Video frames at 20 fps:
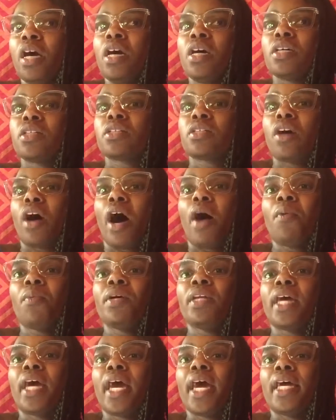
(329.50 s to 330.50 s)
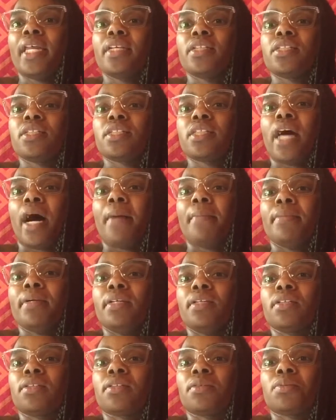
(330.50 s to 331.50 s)
So I went ahead and just got
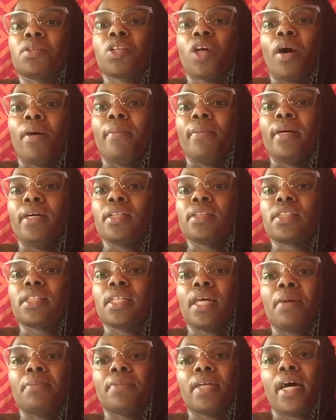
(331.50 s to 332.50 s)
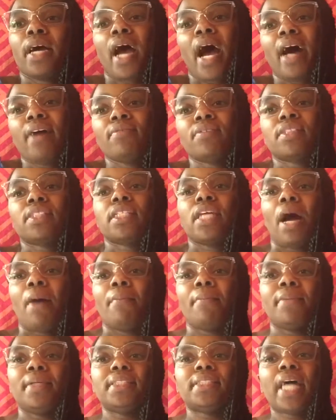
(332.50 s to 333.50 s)
me some Starbucks because I'm like, obviously, I'm
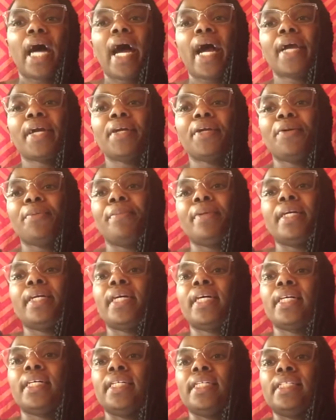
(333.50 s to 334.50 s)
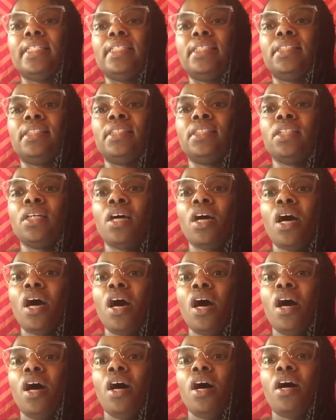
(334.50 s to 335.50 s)
going to be tired because
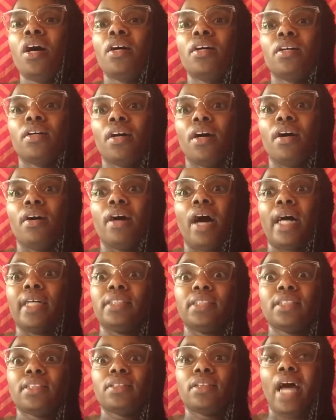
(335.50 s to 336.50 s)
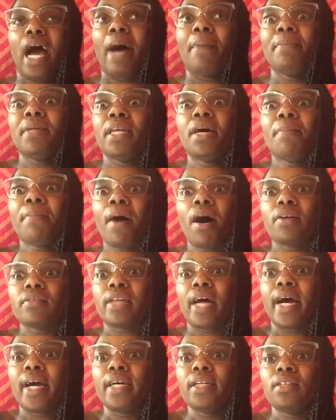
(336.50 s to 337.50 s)
I've been up all
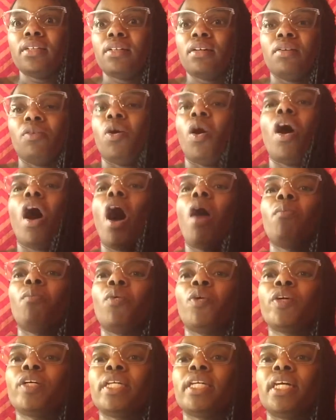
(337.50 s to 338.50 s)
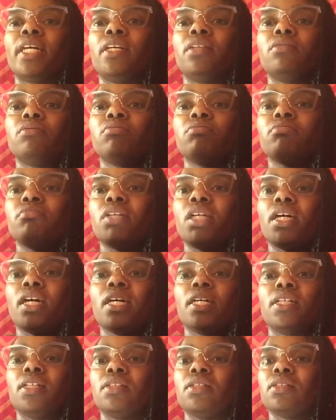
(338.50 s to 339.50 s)
night or all morning
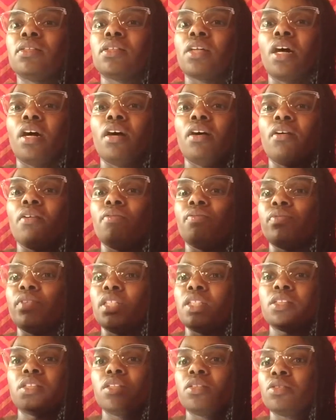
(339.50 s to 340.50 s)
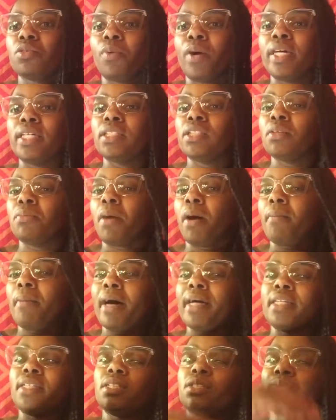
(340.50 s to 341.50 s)
because of the situation. My
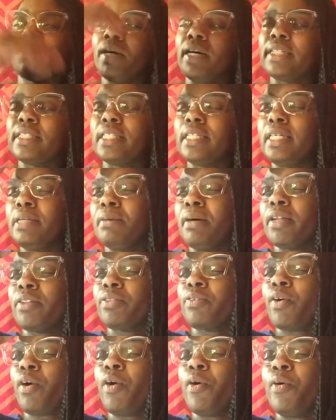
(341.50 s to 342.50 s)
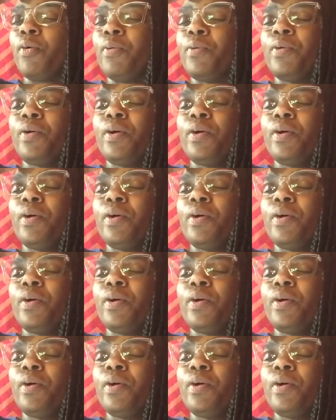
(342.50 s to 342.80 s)
body's swelling, my throat,